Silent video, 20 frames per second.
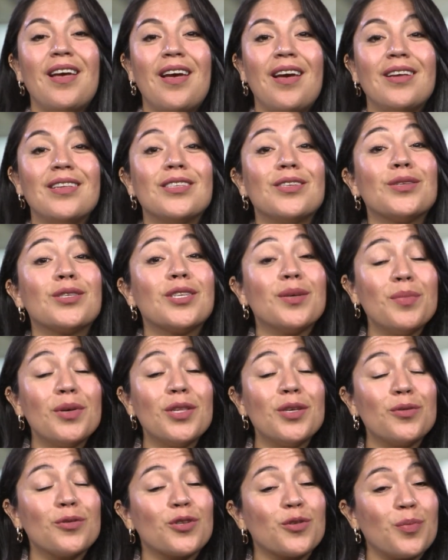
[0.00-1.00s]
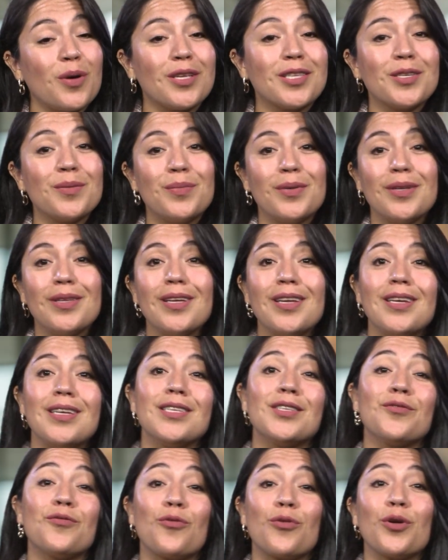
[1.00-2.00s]
And so some of the
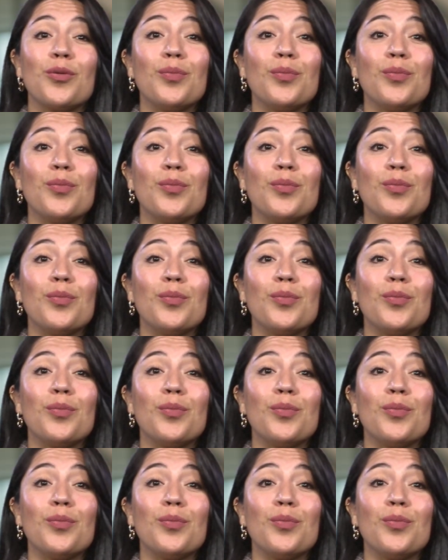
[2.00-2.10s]
responsibilities for